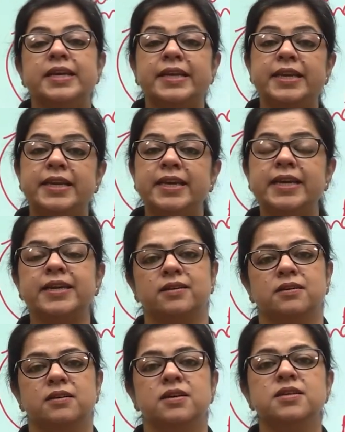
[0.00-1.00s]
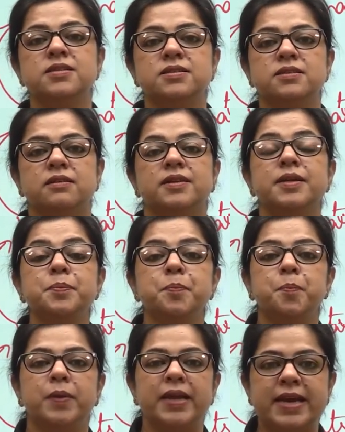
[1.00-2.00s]
need a certain
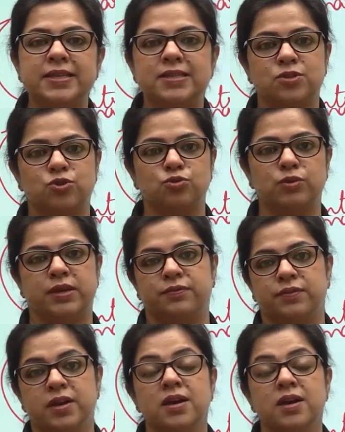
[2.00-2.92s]
place to live,